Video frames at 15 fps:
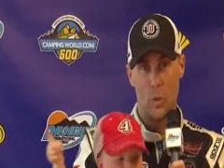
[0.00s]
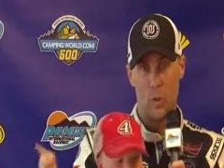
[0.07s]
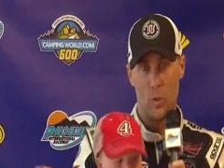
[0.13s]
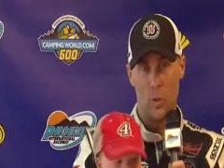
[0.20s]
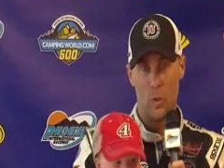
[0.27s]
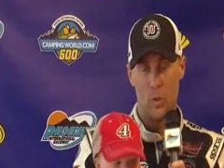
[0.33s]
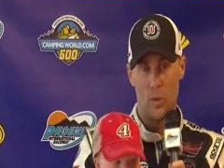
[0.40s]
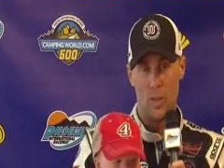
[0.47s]
know,
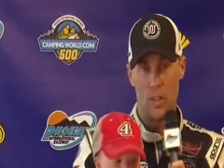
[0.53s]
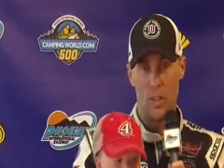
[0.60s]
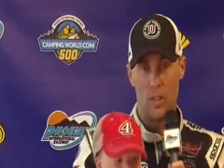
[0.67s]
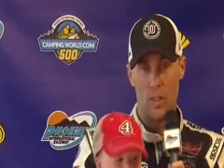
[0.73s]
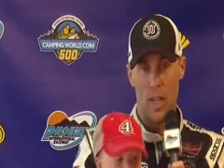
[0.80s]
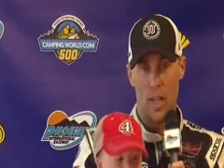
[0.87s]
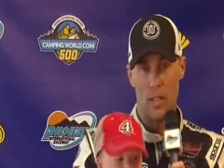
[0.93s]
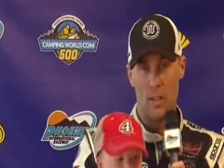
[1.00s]
you see
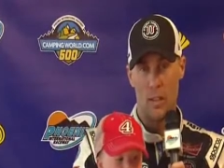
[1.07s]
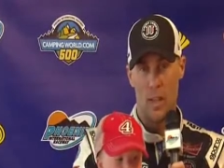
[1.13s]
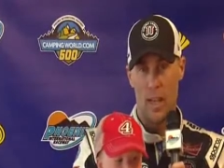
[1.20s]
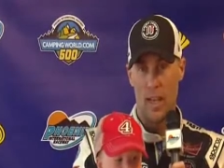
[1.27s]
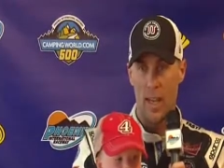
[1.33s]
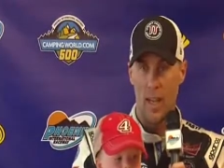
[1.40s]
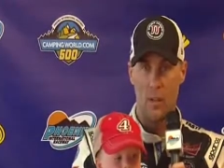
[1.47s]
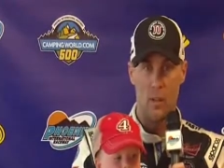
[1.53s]
these guys
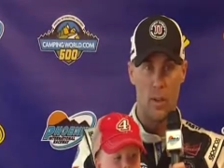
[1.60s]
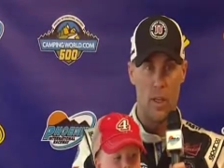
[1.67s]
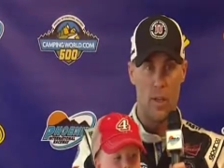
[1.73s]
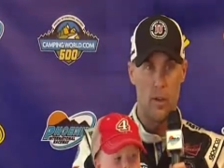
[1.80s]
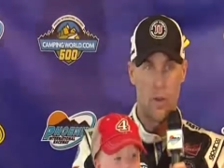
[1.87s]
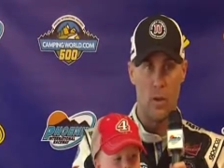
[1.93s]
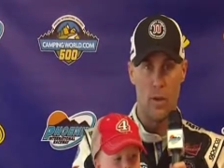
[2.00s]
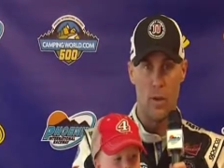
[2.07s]
hang out
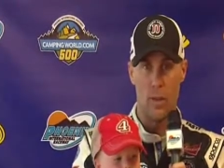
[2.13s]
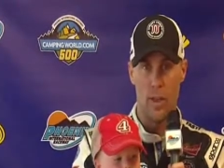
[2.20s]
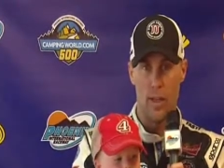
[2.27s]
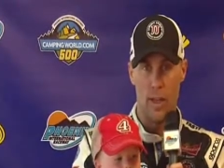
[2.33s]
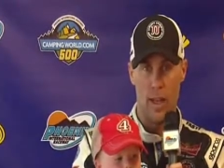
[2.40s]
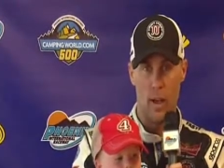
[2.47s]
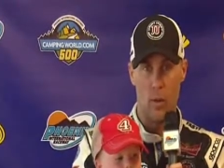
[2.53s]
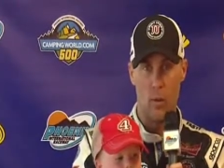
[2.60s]
together
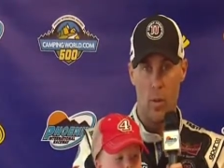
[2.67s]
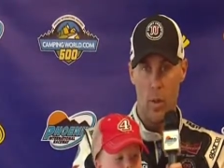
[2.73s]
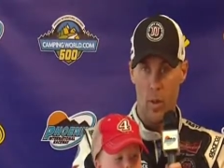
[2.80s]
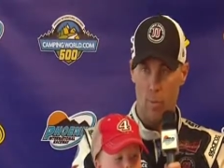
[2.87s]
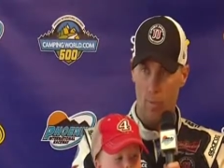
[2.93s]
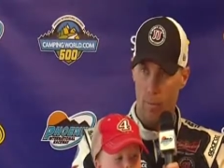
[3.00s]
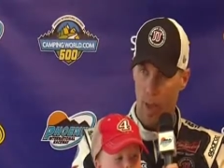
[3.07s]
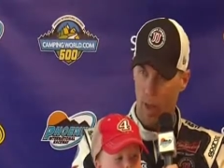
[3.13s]
and how
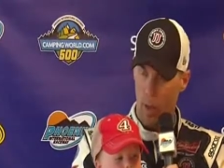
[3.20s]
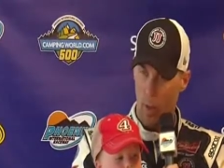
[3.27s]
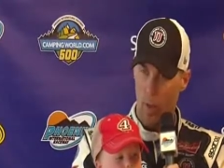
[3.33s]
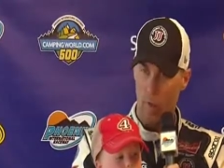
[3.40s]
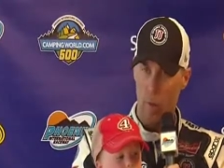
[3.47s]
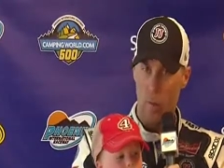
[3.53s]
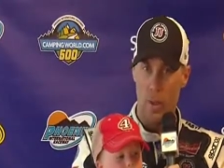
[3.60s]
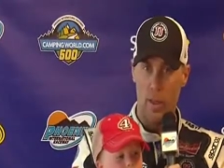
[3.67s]
mellow
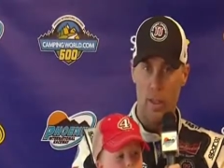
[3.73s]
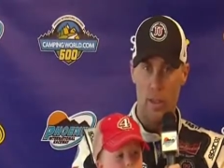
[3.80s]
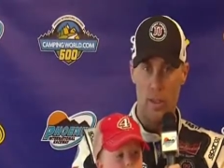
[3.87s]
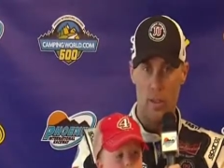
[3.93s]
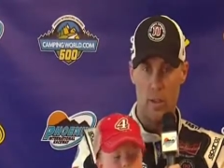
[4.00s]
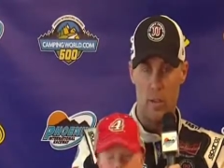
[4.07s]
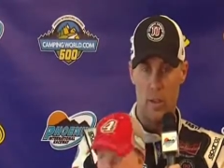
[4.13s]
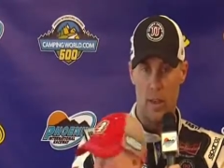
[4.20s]
everybody
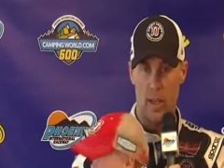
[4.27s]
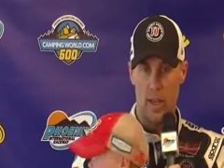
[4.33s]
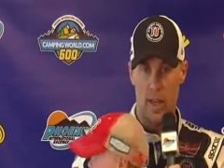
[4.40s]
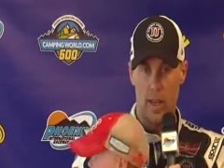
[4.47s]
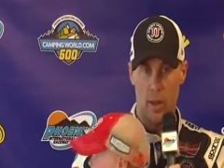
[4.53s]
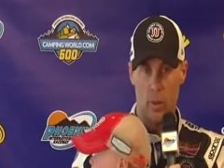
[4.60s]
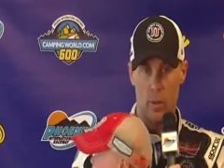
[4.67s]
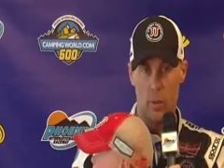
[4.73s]
is and
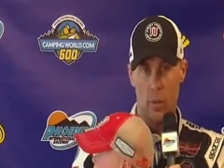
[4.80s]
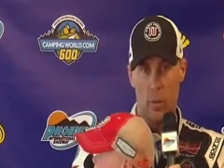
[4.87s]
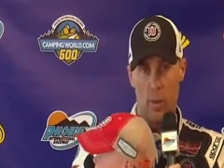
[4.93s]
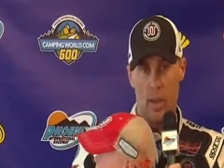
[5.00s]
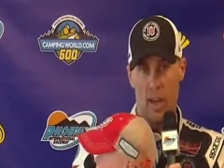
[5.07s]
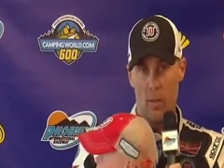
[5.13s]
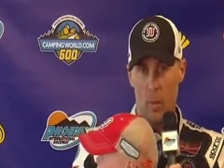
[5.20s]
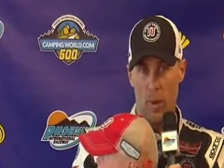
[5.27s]
how
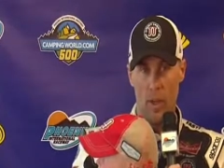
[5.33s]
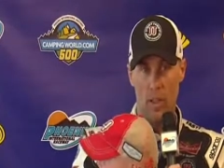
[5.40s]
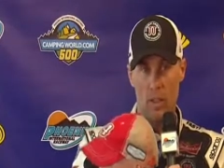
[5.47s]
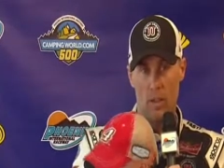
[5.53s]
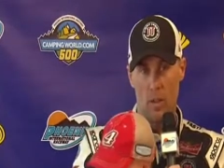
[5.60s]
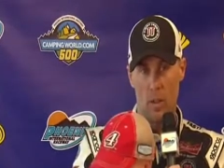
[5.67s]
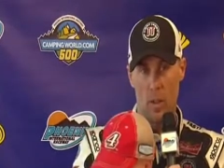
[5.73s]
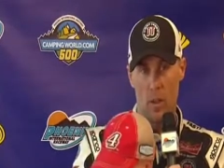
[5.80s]
everybody
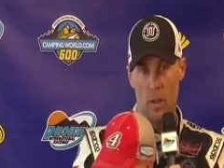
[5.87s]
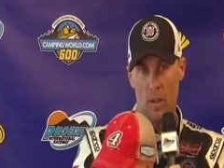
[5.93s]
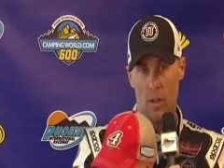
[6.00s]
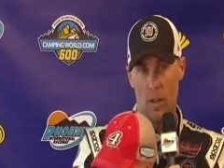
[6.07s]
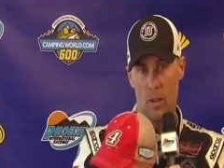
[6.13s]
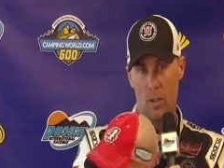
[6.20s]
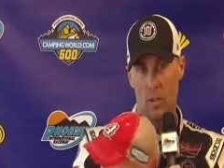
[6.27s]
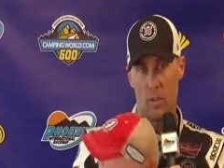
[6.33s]
gets along,
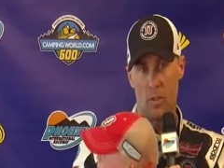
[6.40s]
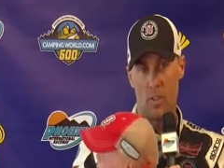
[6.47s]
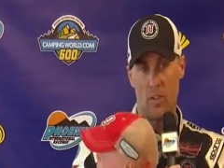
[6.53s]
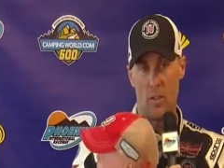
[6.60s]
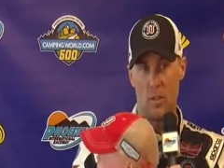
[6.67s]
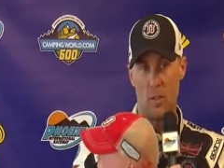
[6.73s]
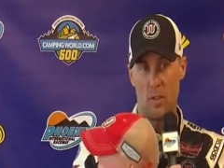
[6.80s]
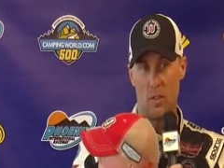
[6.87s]
and it's just
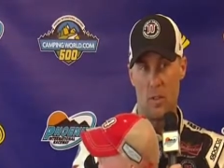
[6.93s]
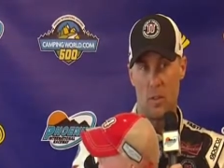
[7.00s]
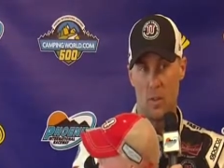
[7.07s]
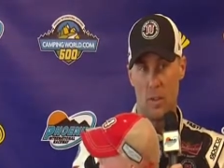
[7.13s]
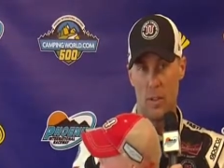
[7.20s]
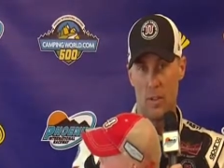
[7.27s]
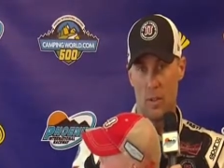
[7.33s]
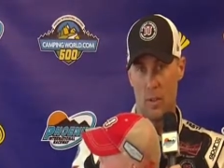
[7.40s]

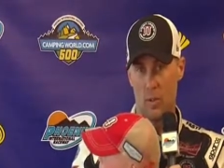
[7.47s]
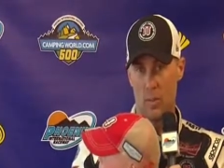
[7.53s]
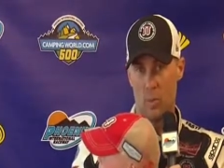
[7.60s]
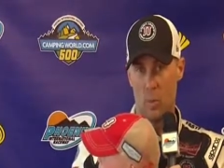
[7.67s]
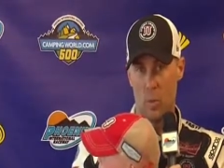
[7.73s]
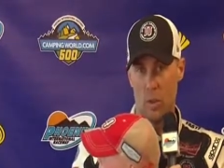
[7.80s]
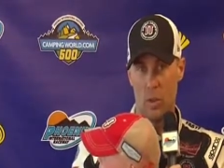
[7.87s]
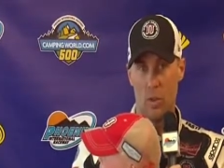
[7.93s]
it's
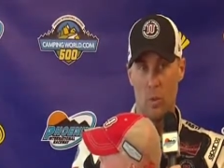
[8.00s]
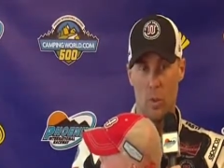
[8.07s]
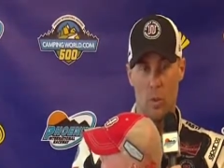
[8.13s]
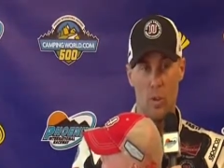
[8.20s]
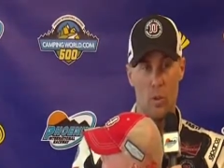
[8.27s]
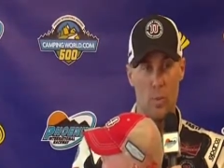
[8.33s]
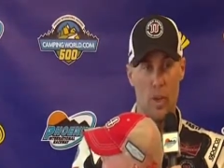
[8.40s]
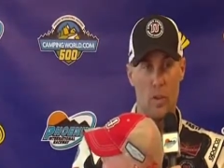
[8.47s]
really,
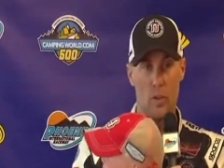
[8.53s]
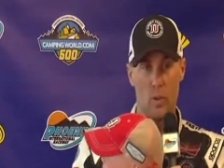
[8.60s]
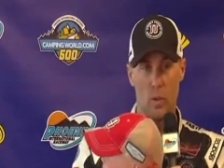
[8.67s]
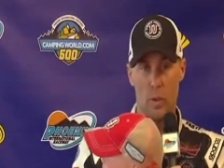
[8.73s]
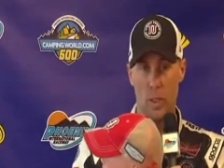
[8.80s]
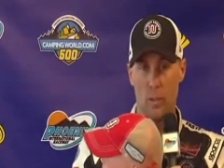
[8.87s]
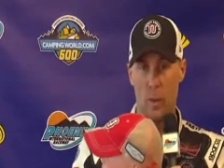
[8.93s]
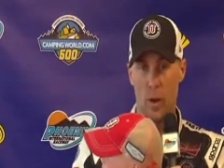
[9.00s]
really special
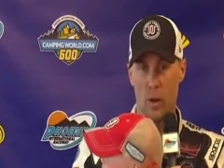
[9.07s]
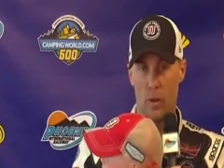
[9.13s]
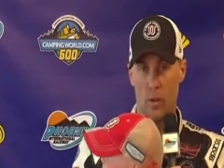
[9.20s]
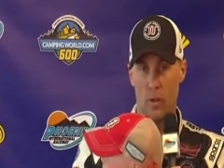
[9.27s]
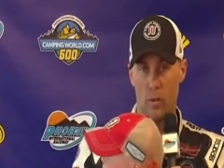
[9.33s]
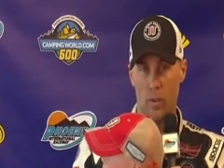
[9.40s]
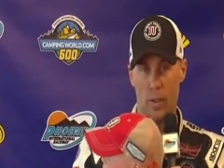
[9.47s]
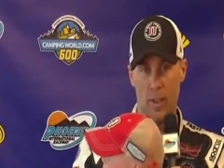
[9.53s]
to be a part
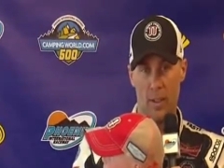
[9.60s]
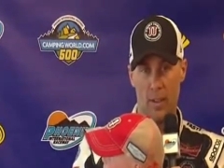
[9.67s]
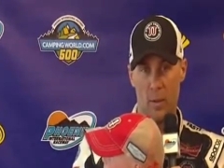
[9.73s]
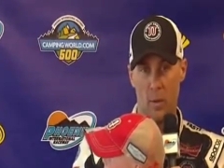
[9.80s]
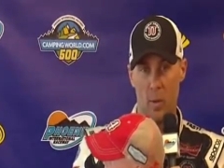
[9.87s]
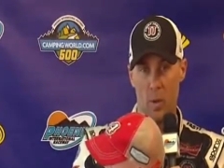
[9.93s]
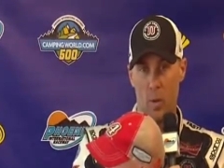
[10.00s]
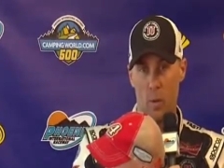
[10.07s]
of, and